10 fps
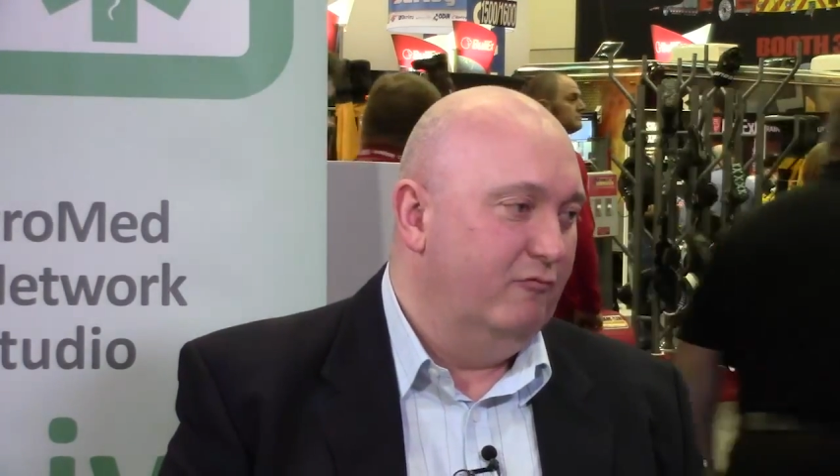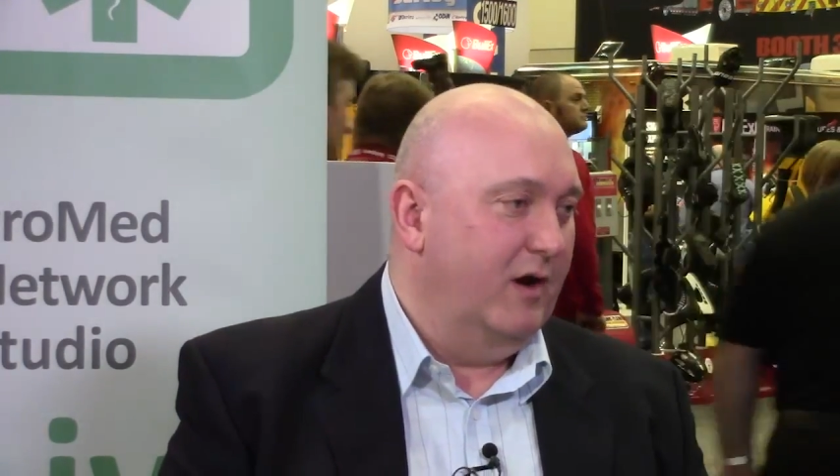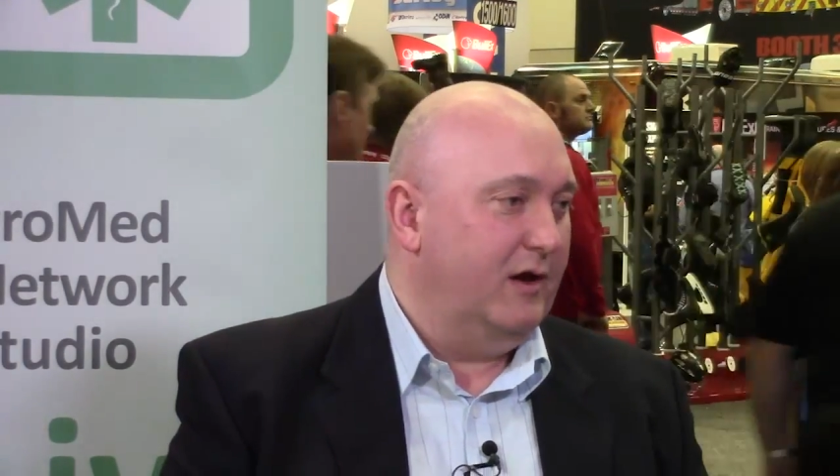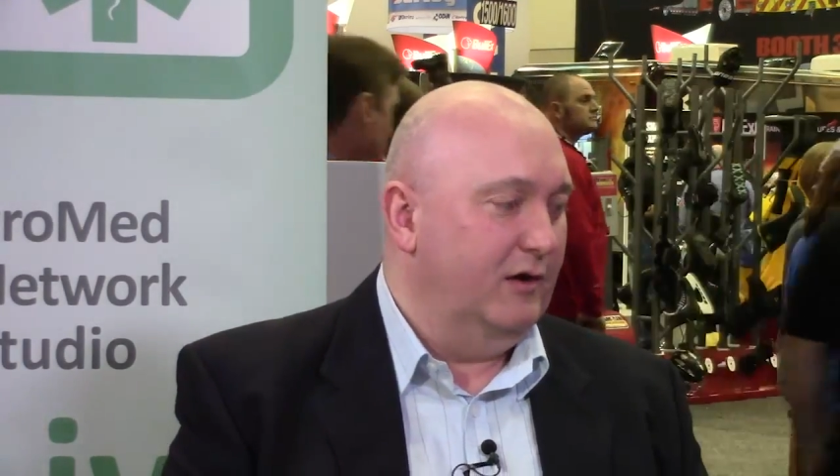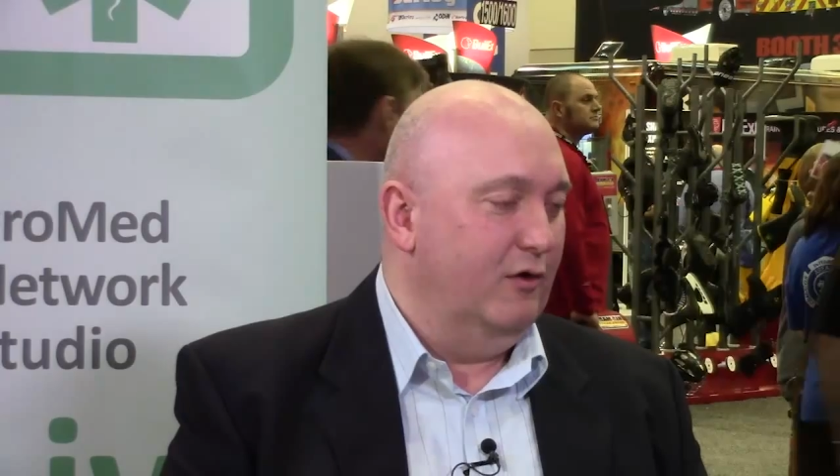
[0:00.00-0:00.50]

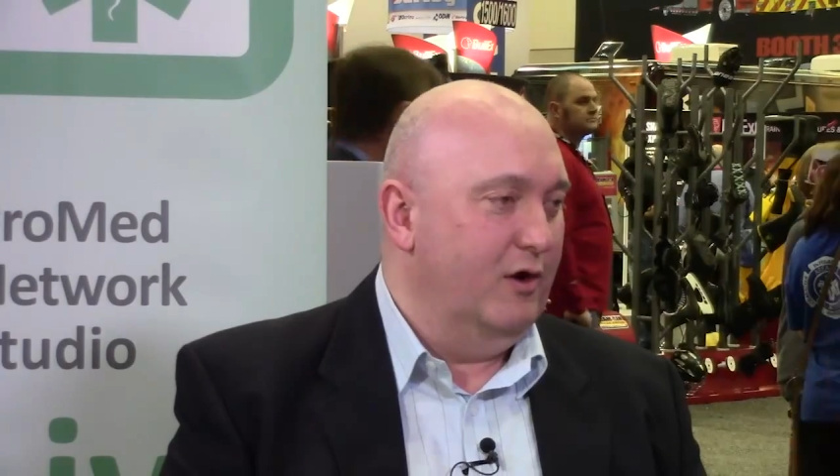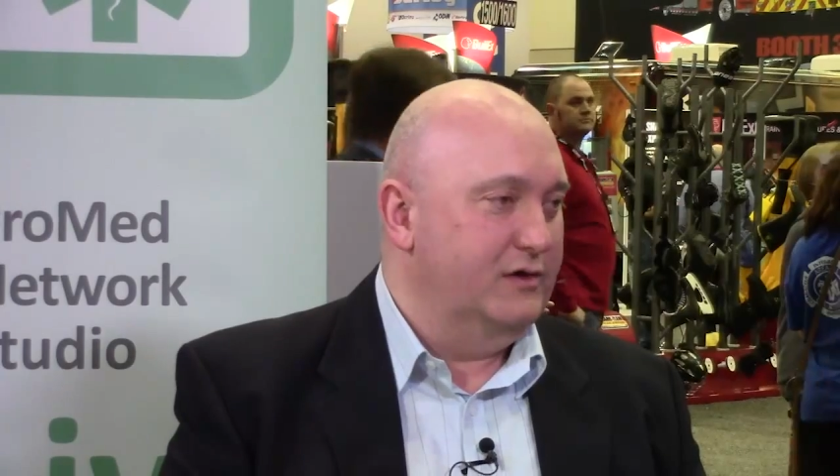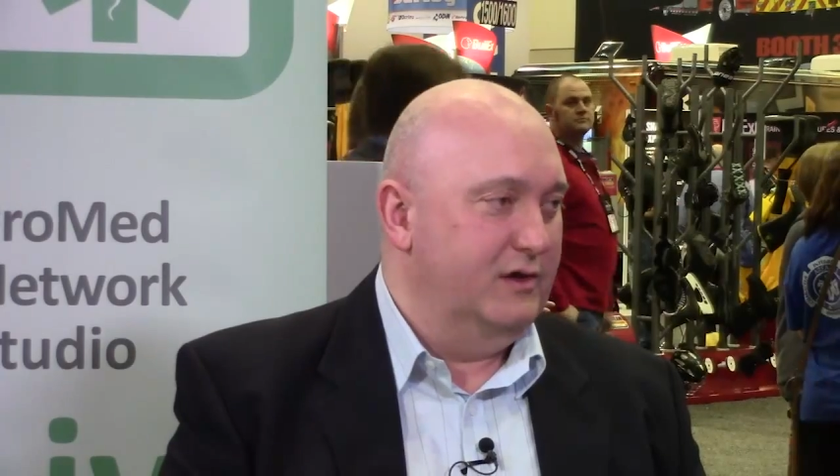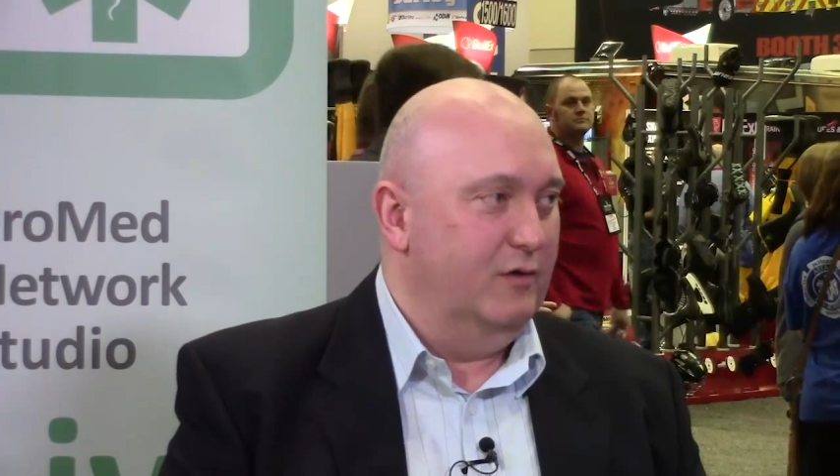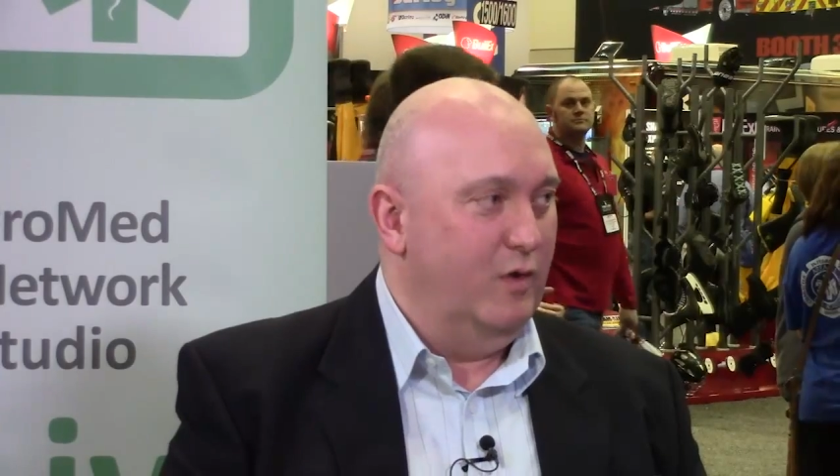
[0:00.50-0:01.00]

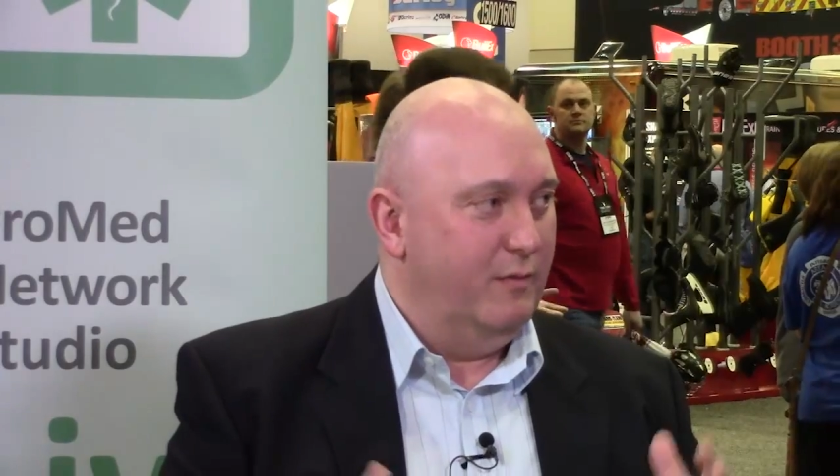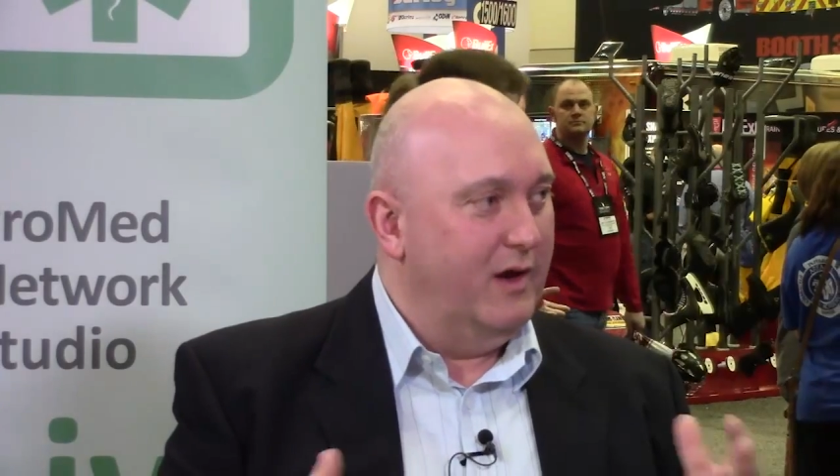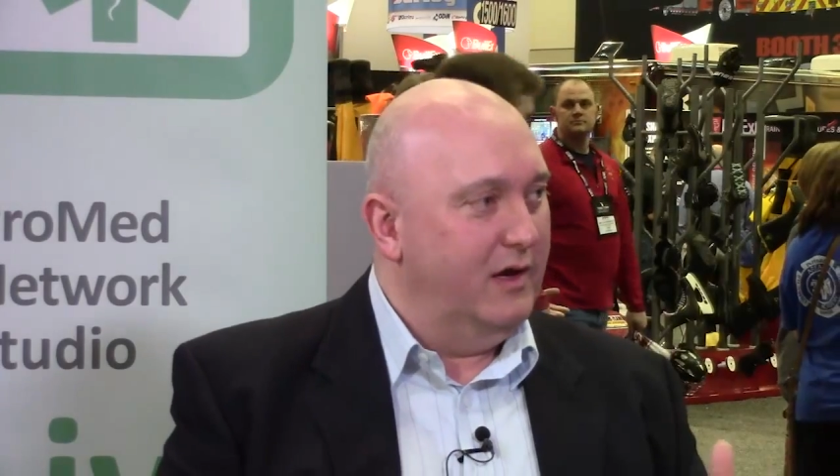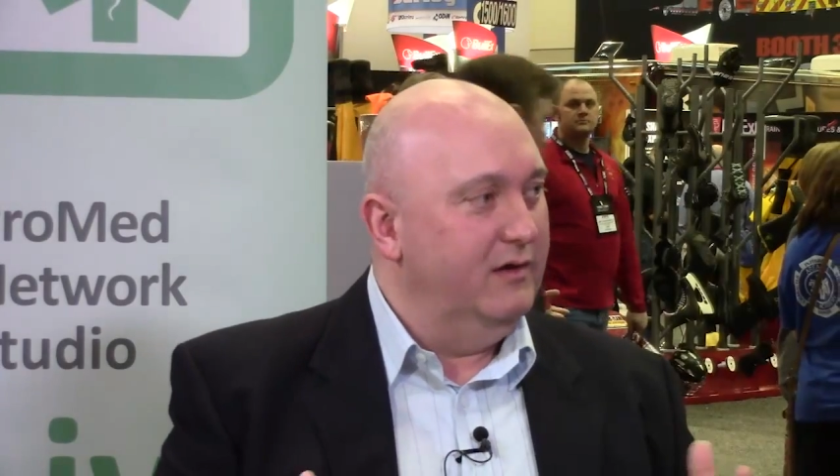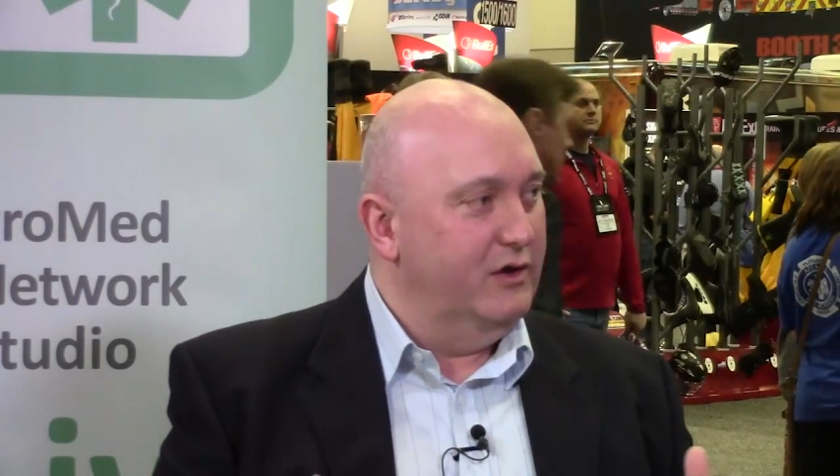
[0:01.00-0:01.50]
recognising that we're
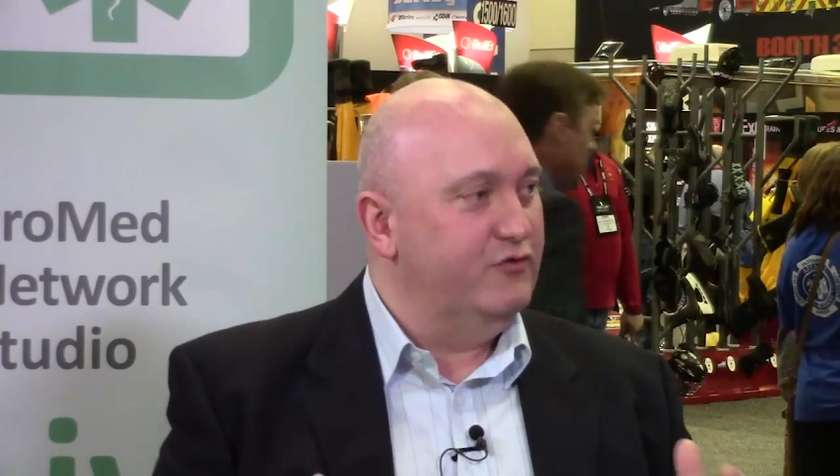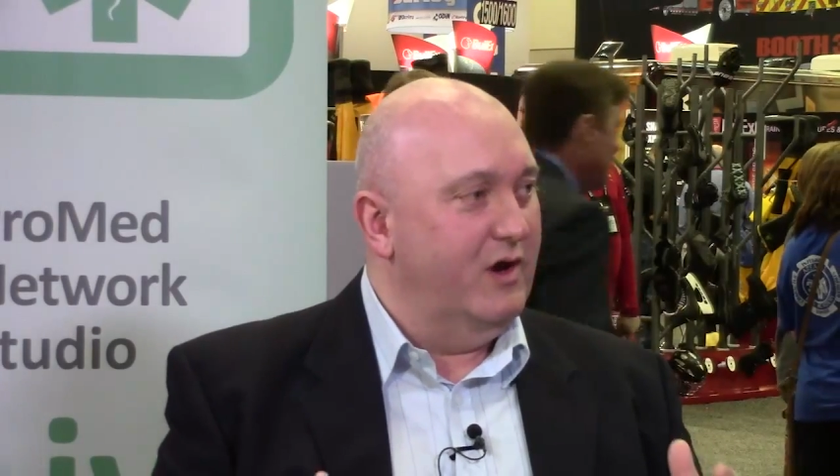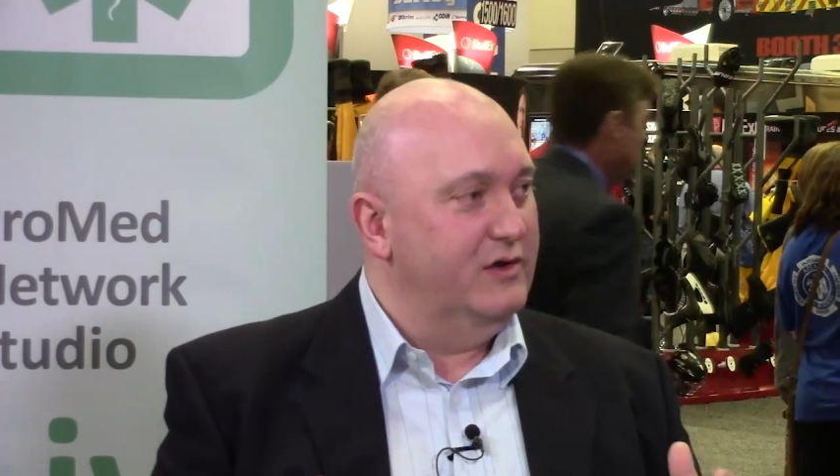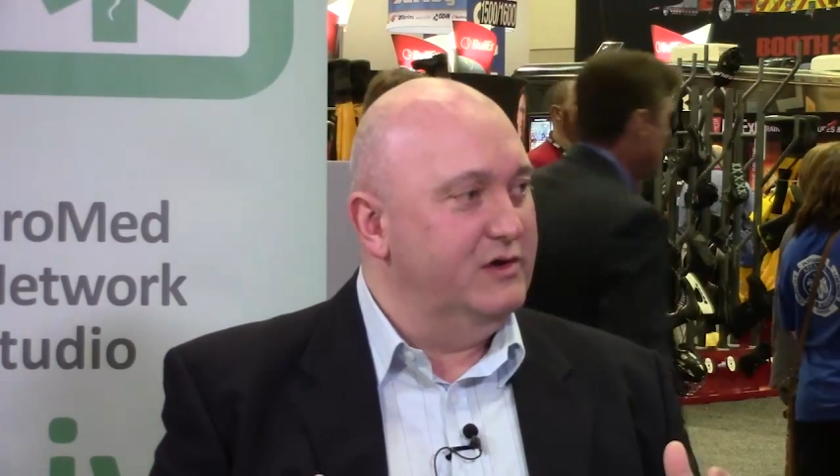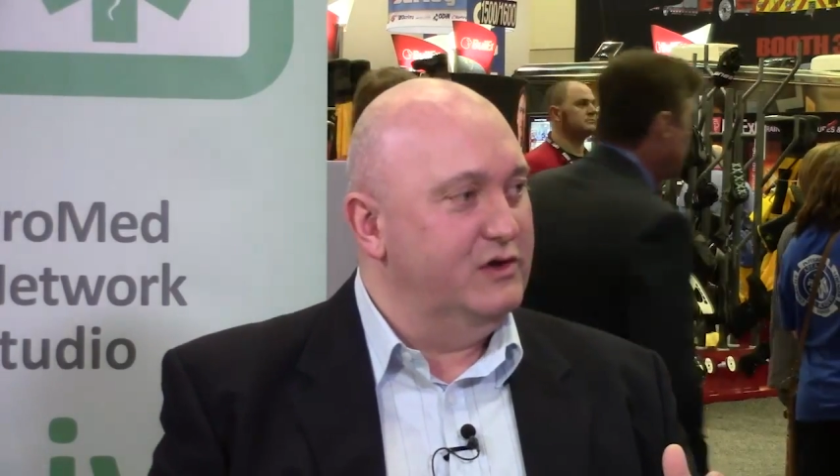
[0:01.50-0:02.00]
making this
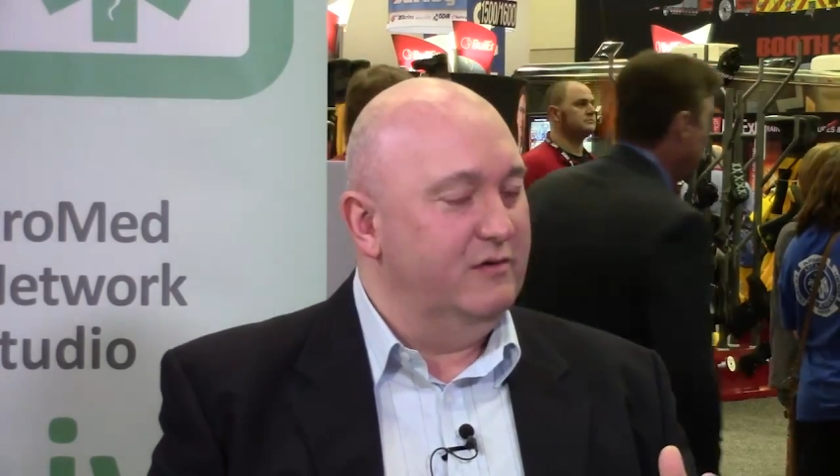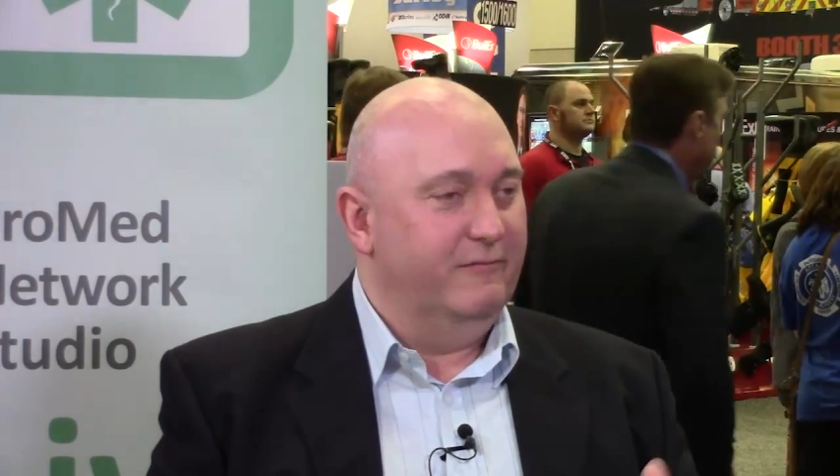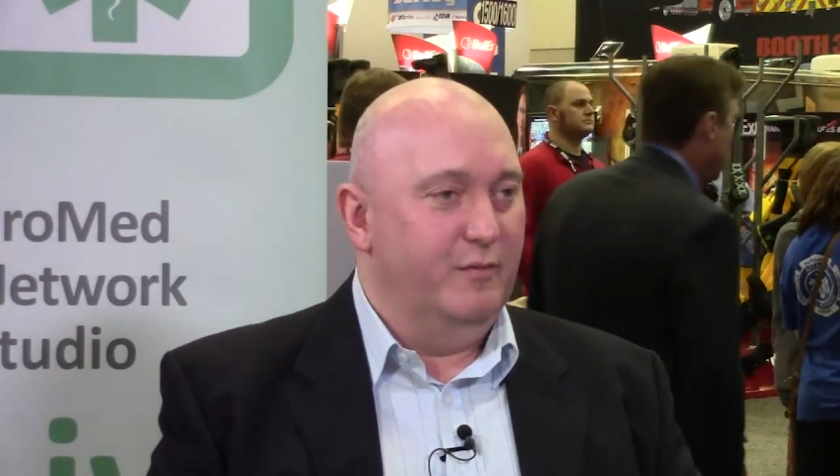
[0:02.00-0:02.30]
transition